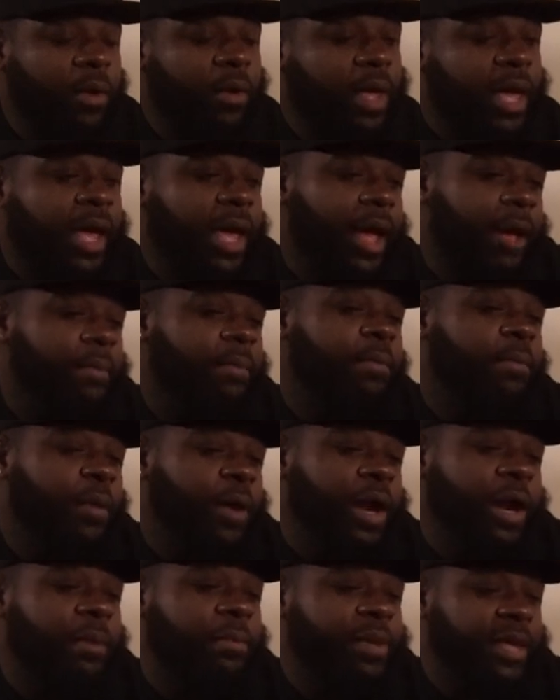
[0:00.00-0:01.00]
Okay, I'm,
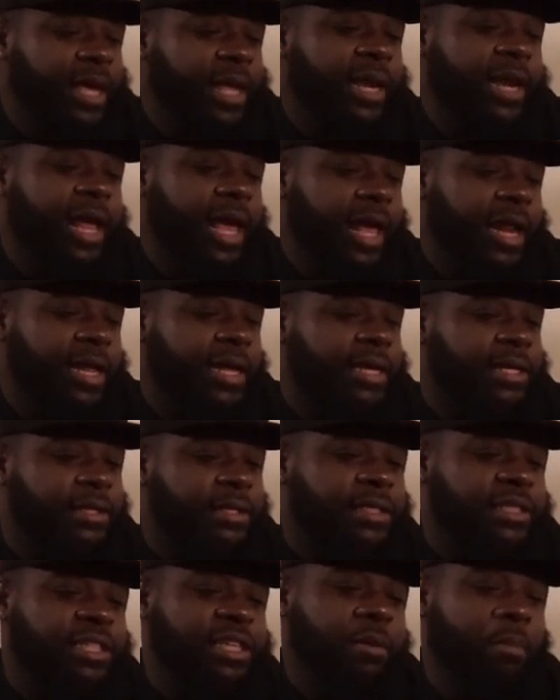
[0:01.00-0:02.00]
what I'm getting at
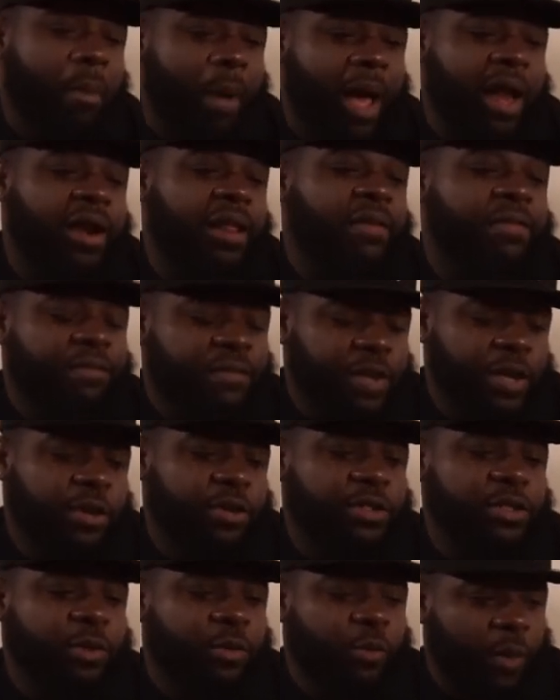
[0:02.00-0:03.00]
is she probably
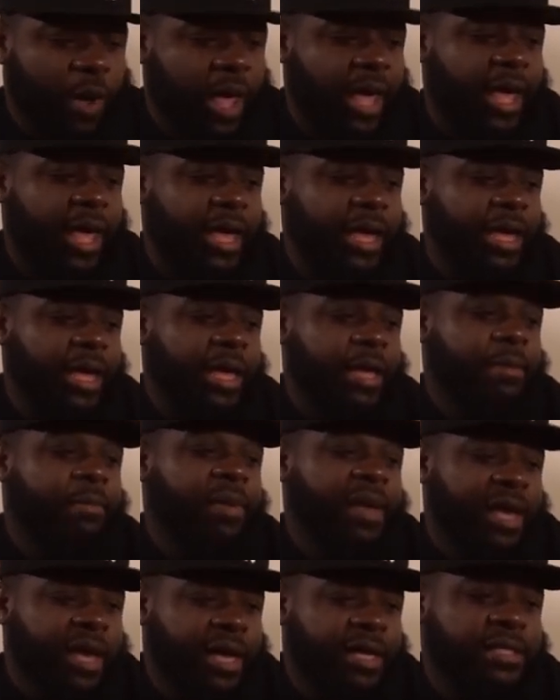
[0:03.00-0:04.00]
feels away
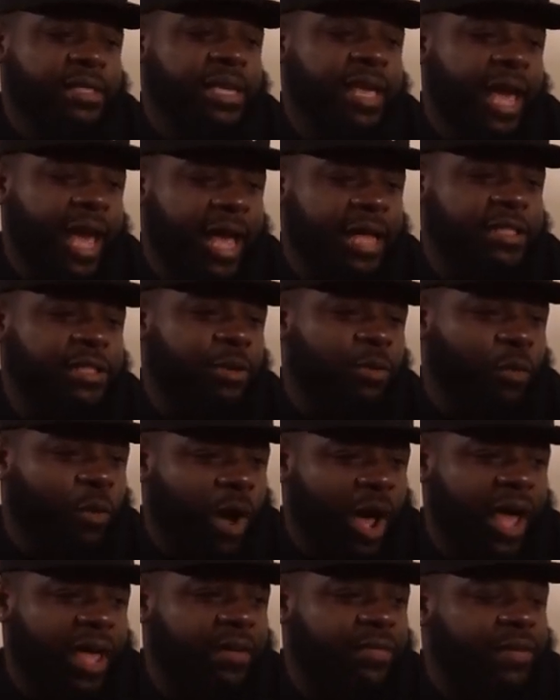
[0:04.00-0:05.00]
because he has a
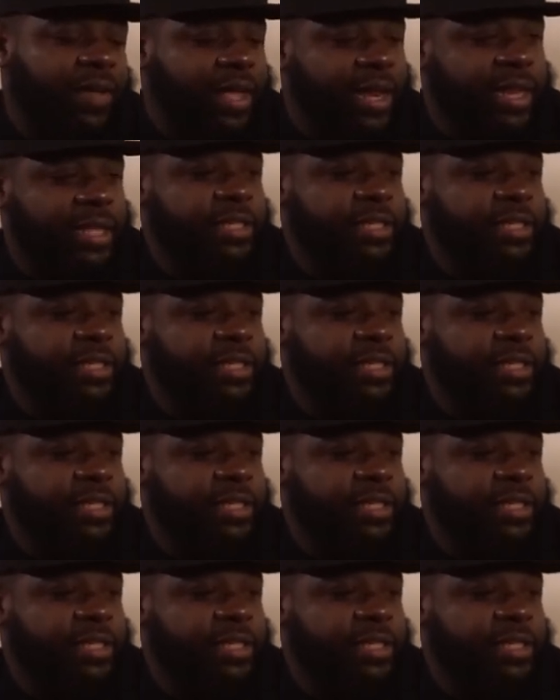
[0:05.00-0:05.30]
wife and